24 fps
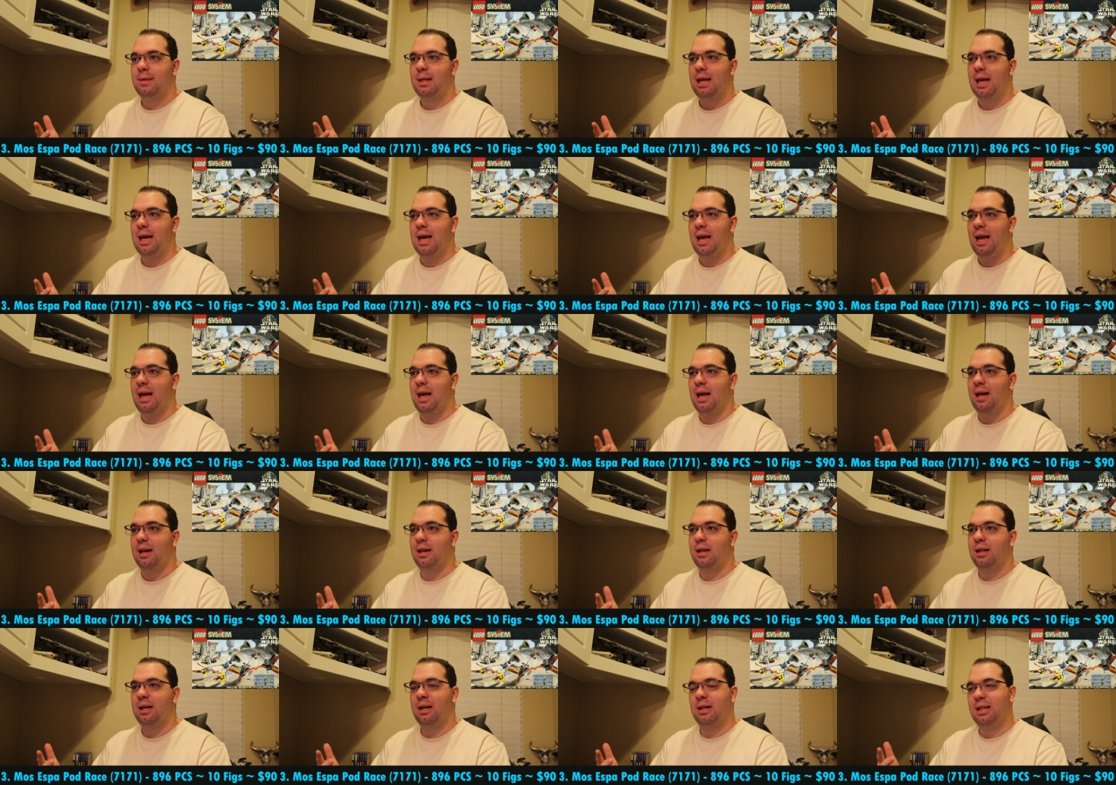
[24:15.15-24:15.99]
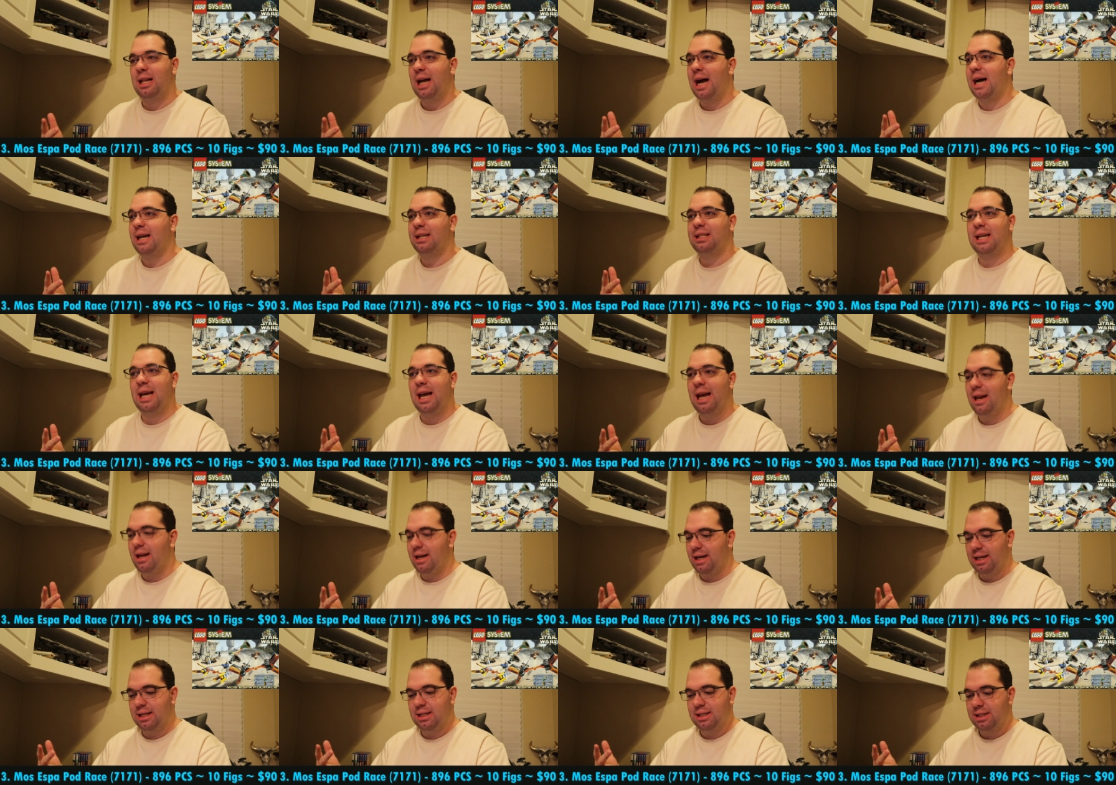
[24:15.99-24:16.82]
And the last
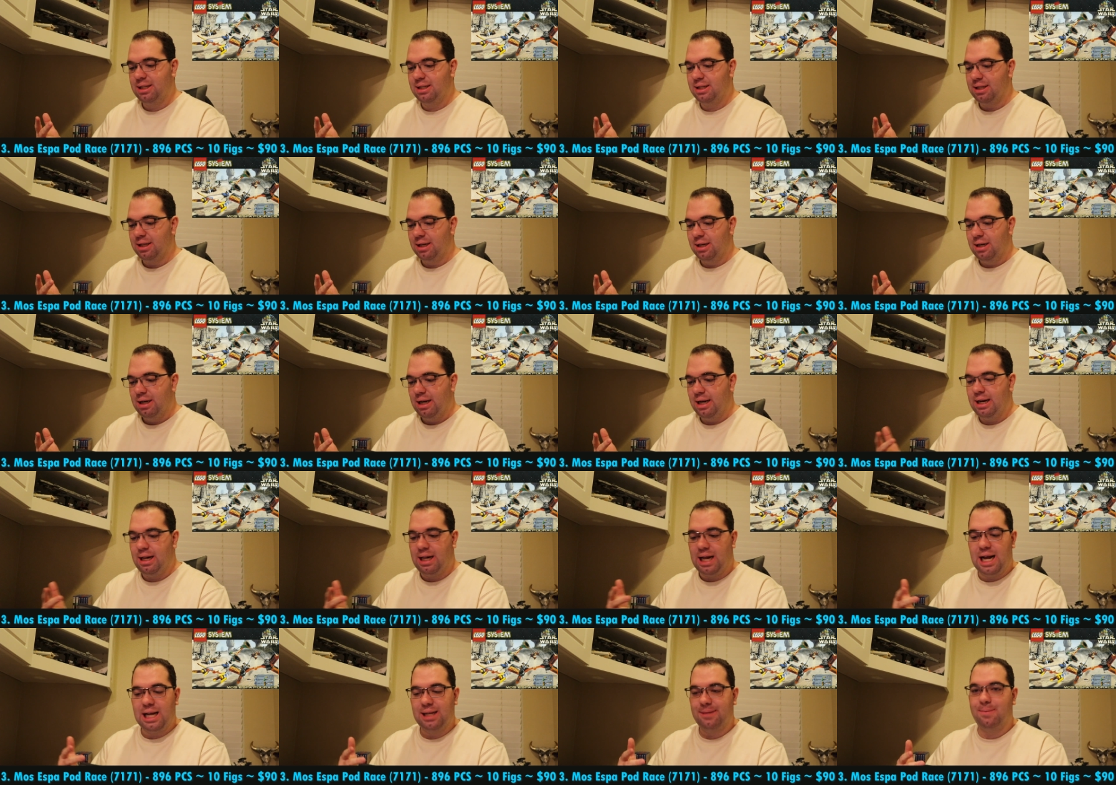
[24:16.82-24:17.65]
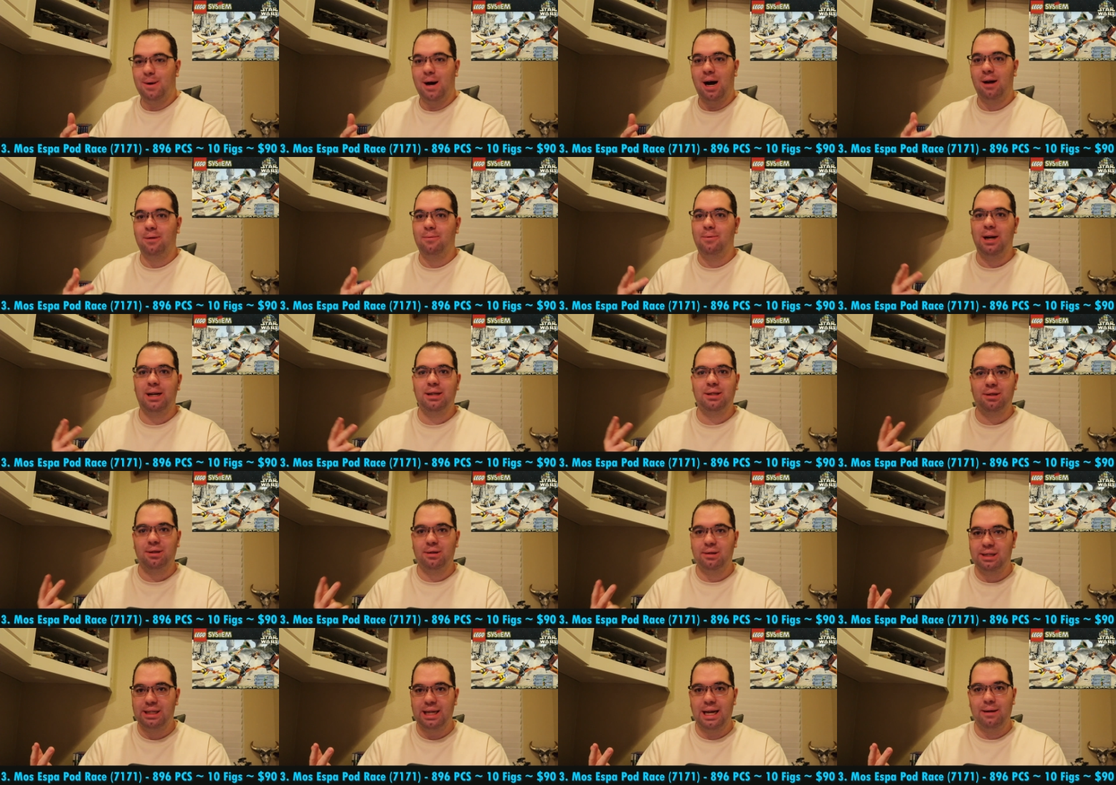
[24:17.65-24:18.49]
Anakin's... And the last pod
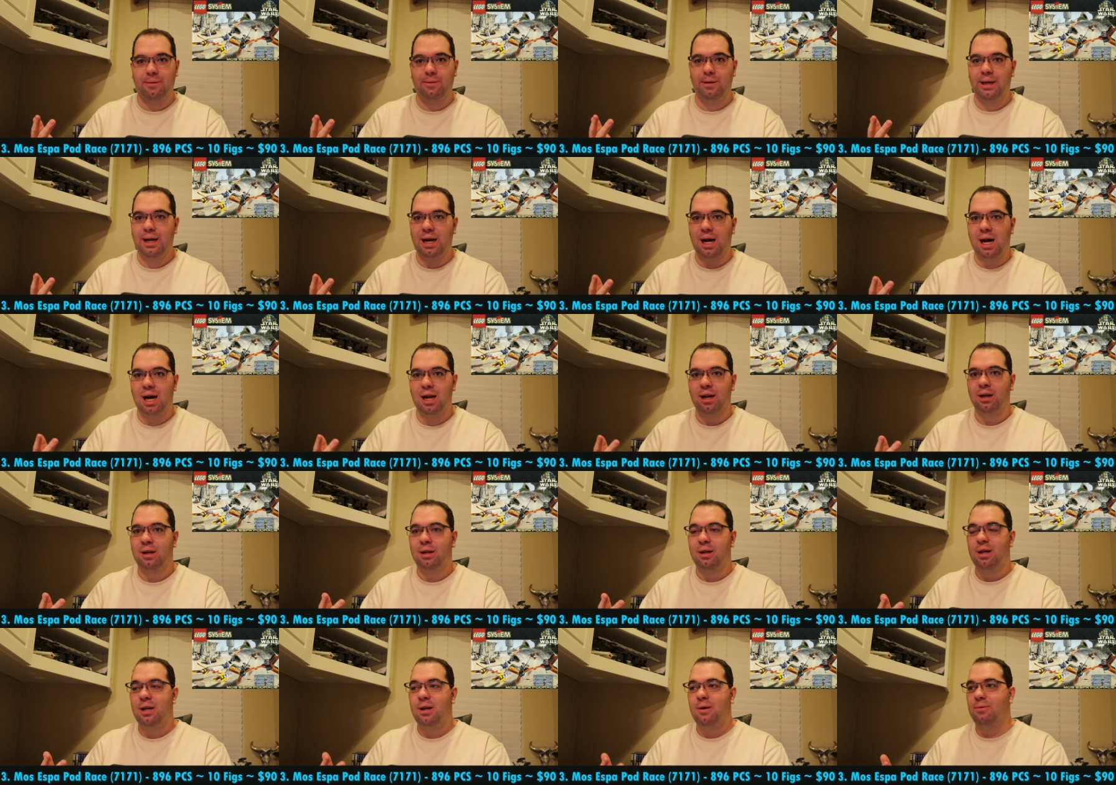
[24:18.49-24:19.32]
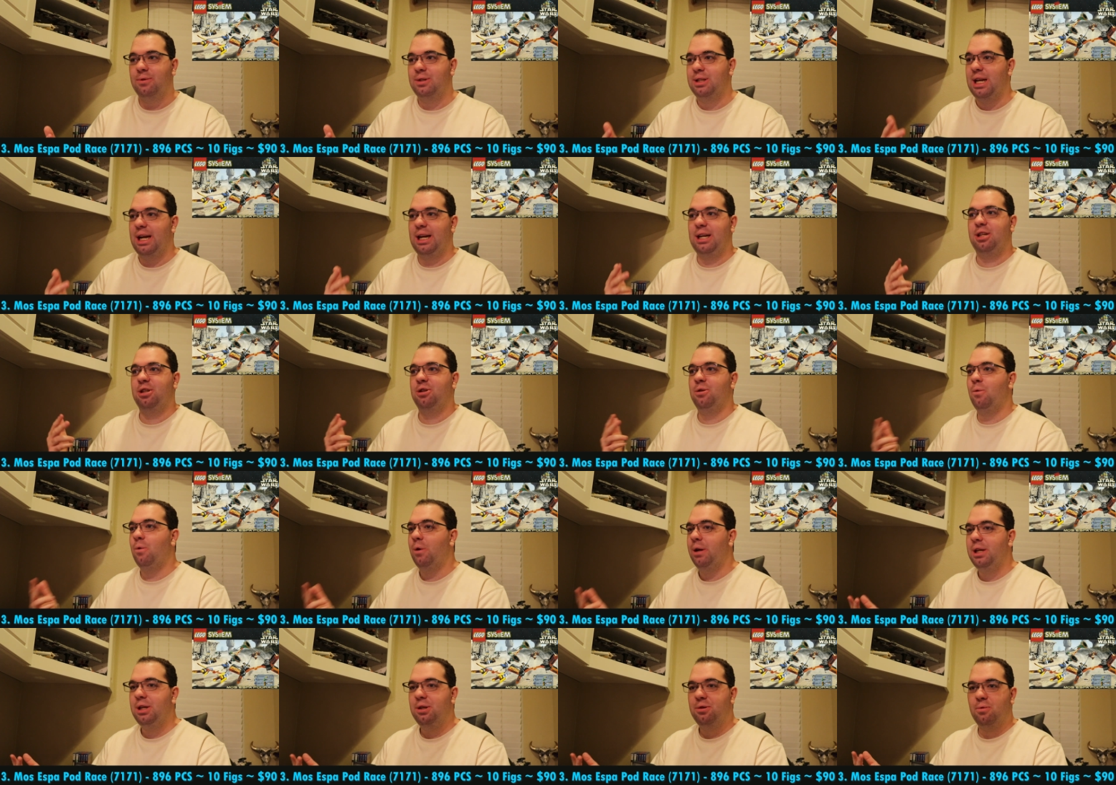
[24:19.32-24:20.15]
racer set that we got was in like
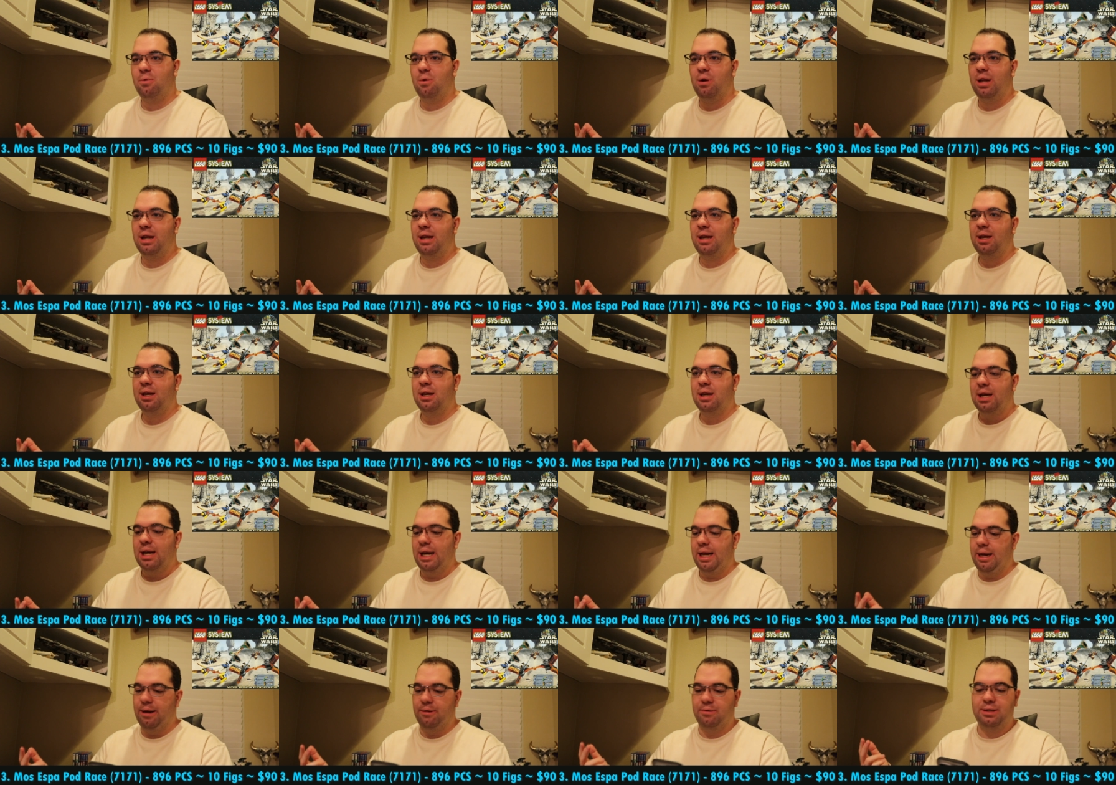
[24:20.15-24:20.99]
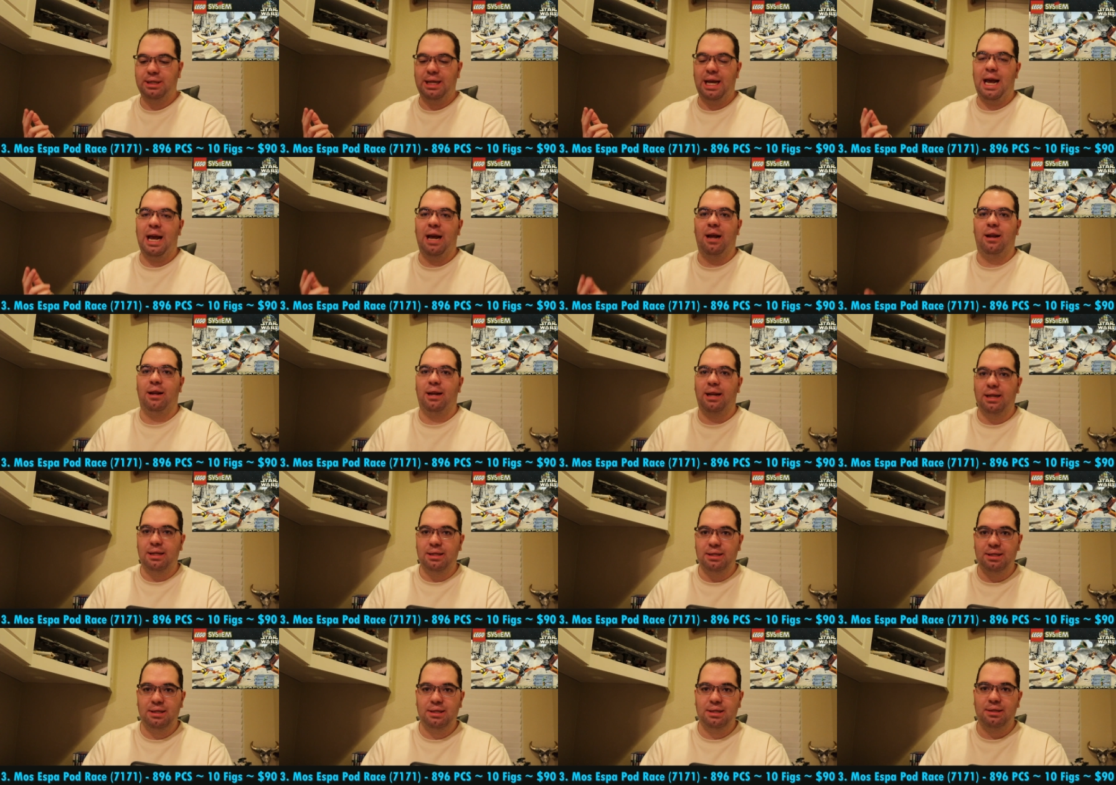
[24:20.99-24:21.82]
2020, and it was
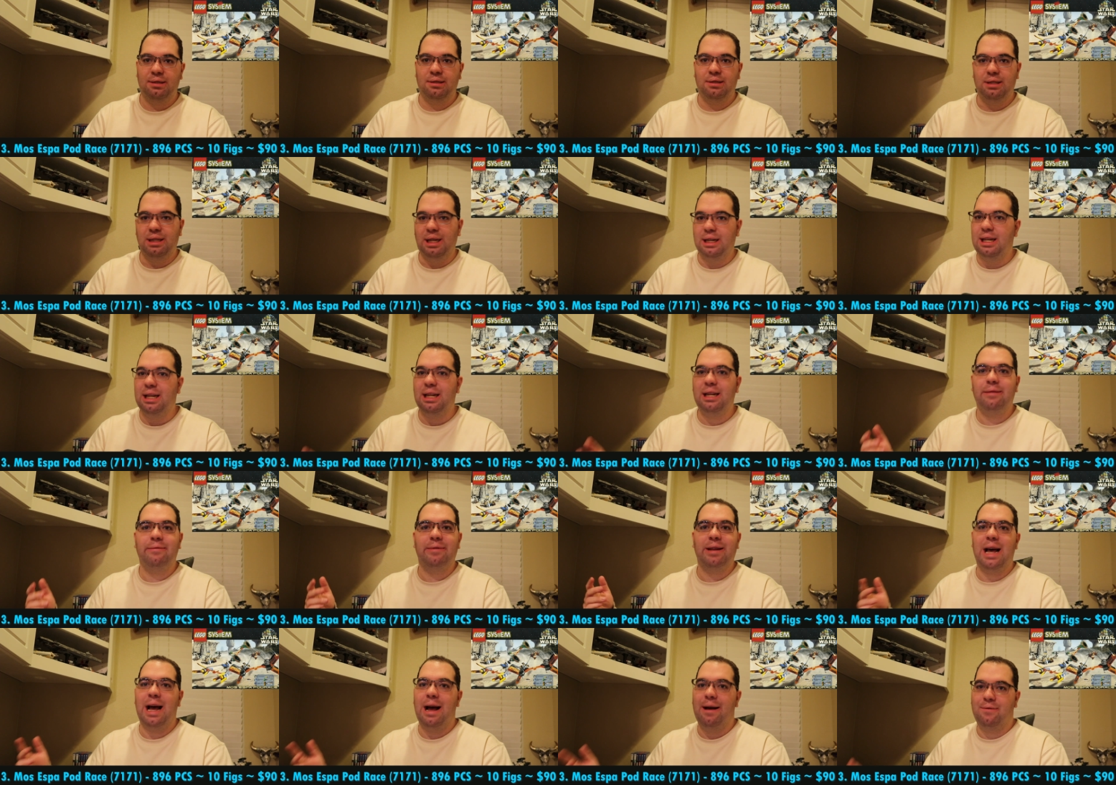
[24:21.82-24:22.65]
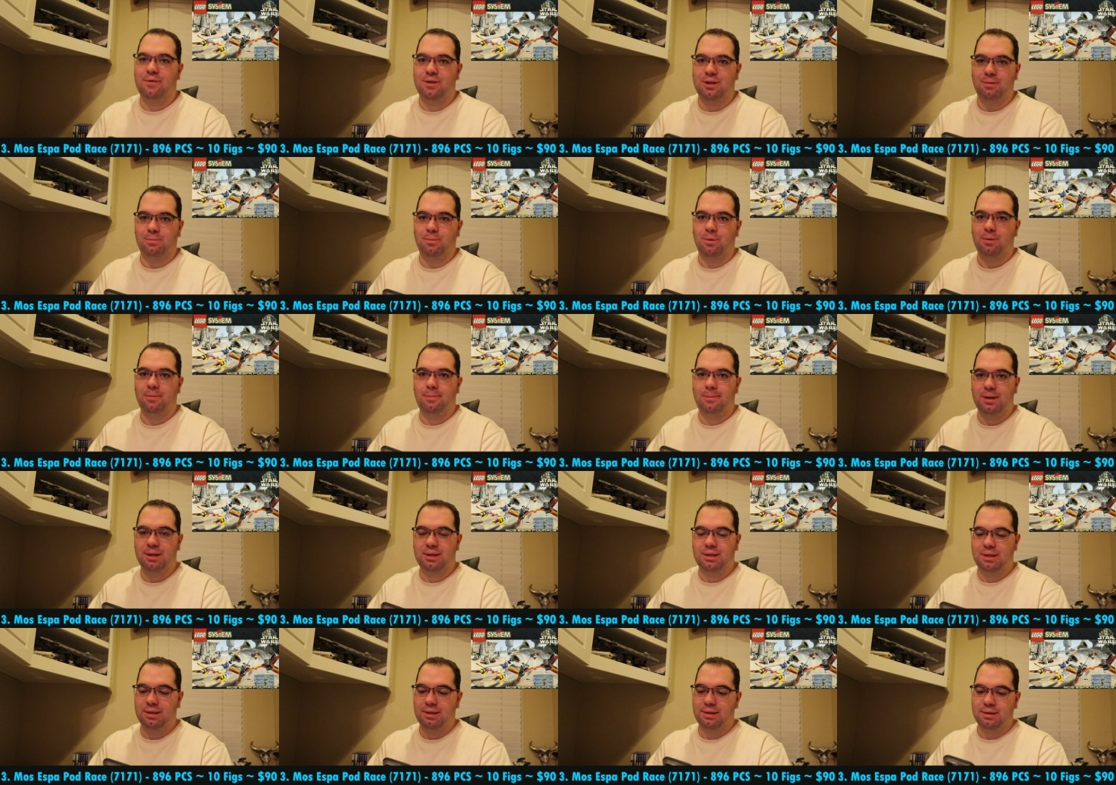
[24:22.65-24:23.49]
Anakin's. They didn't even have
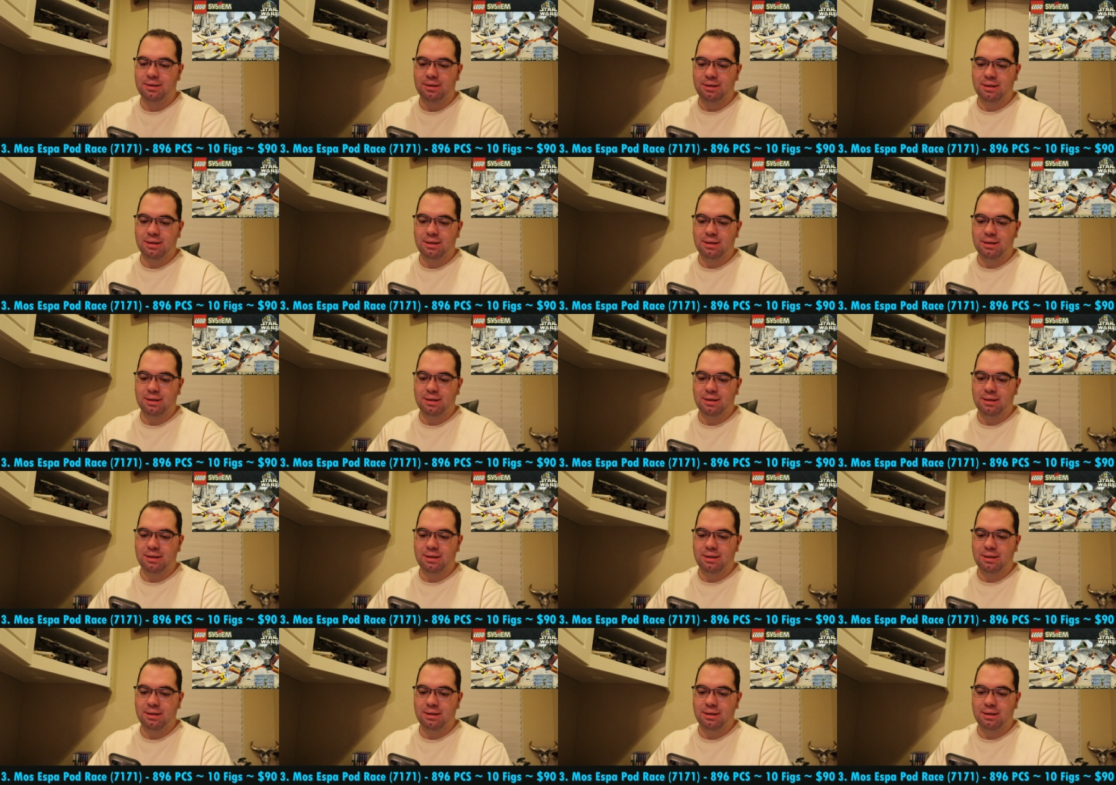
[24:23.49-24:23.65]
Sebulba's.